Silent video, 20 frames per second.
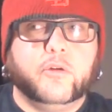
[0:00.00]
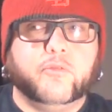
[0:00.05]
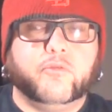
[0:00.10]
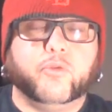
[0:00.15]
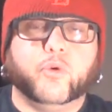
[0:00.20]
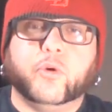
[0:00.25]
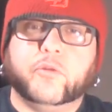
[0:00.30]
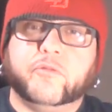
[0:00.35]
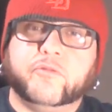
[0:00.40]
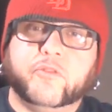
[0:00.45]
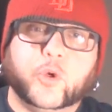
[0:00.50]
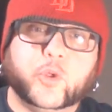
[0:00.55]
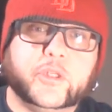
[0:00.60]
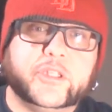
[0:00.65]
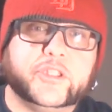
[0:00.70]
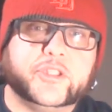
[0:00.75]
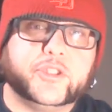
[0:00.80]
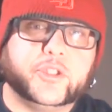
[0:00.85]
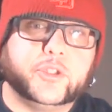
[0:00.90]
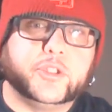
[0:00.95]
for
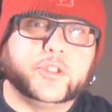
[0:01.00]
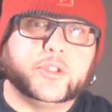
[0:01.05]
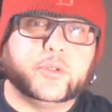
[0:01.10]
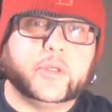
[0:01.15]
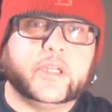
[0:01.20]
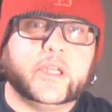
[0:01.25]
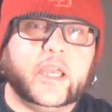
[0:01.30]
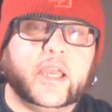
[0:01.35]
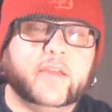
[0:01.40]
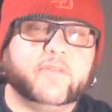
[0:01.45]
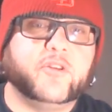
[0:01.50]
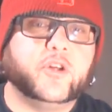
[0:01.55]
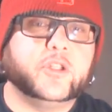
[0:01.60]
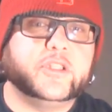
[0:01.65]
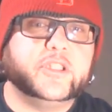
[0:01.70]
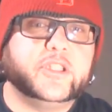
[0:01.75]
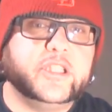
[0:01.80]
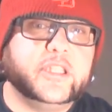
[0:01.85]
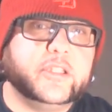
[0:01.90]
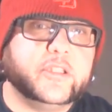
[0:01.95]
Foley's surgery to have all
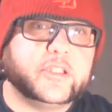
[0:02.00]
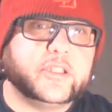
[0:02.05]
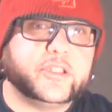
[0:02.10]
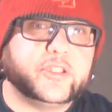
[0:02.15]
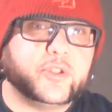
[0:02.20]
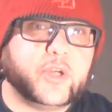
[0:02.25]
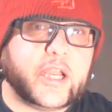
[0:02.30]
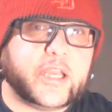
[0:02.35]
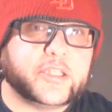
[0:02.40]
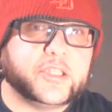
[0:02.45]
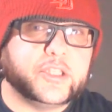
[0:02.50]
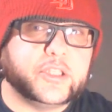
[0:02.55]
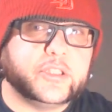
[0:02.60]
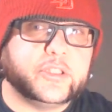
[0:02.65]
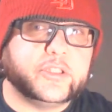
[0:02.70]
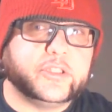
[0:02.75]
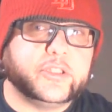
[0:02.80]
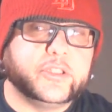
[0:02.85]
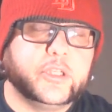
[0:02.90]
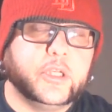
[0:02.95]
the teeth
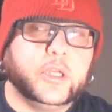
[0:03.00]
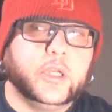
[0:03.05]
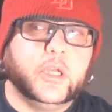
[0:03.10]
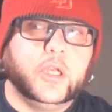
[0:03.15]
extractions